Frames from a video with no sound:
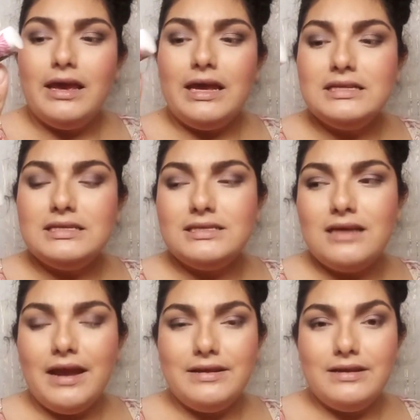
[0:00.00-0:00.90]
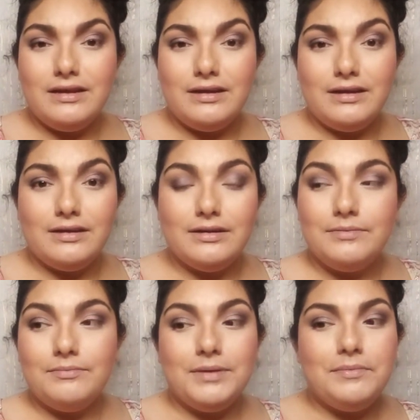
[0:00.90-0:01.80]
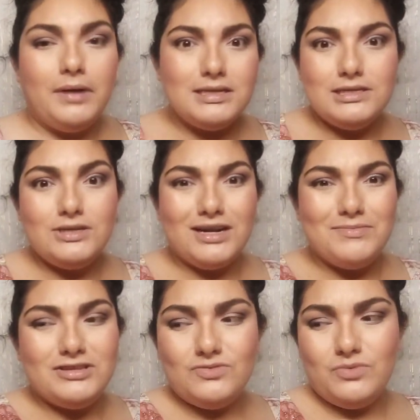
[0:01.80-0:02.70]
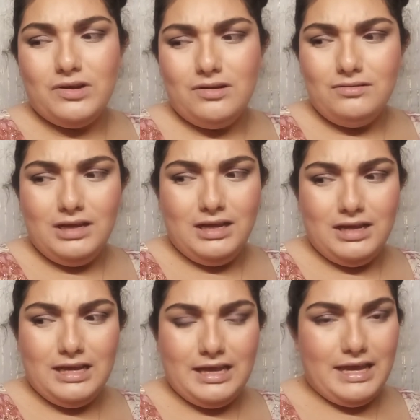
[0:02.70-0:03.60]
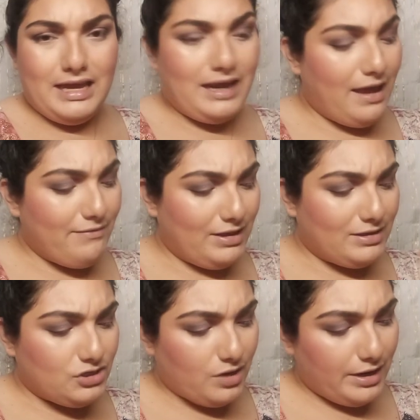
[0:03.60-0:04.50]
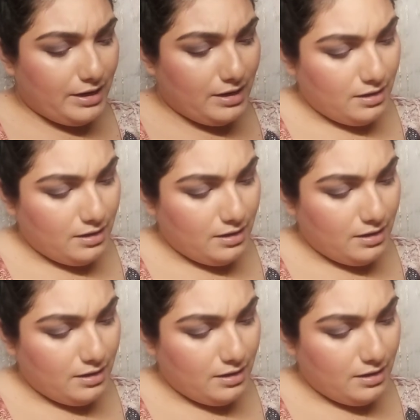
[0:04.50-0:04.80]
inside my BoxyCharm as well. And I have yet to try it.